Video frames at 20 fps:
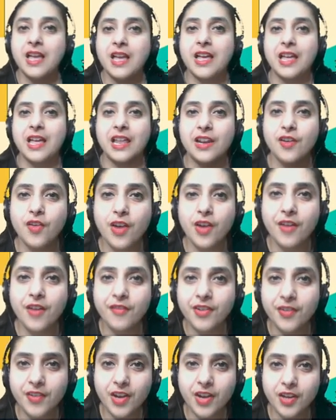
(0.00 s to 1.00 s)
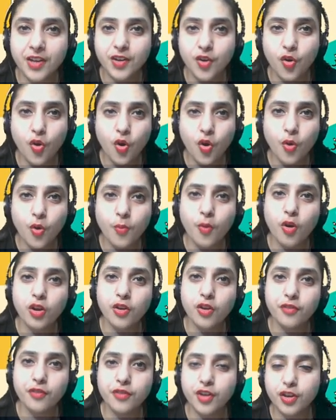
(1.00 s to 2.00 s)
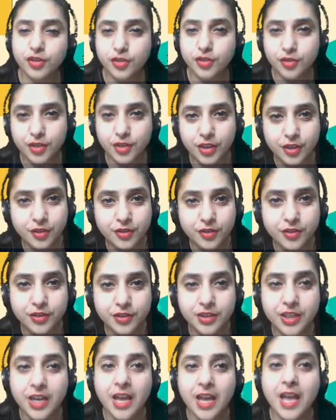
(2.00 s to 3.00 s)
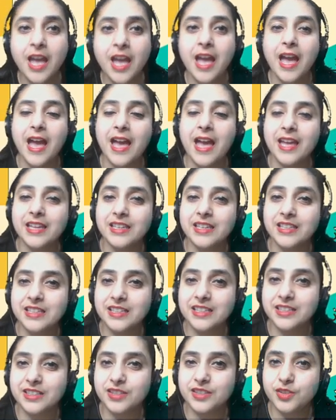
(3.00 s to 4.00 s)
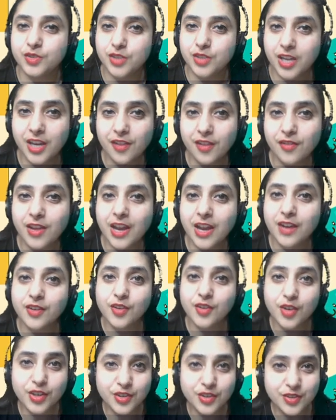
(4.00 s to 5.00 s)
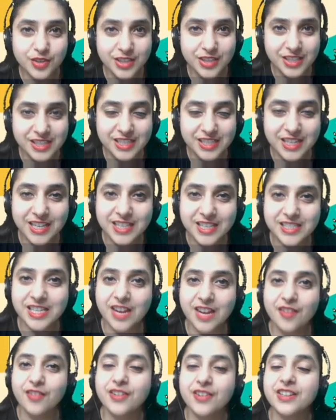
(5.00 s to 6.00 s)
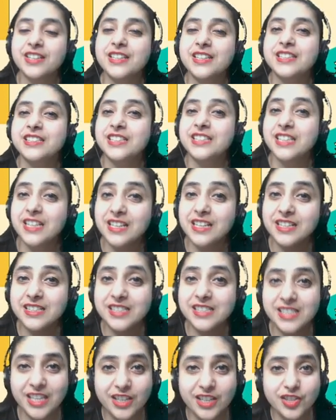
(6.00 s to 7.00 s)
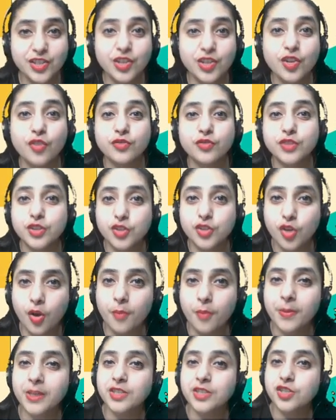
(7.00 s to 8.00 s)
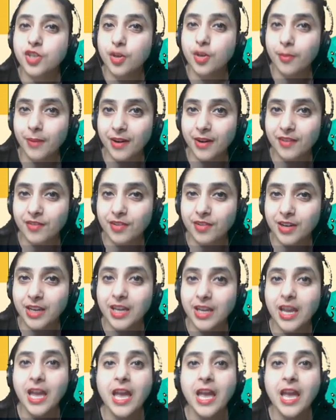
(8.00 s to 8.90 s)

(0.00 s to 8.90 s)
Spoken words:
Hello everyone, hope all of you are doing good. And today we are going to discuss our third session of the topic geometry,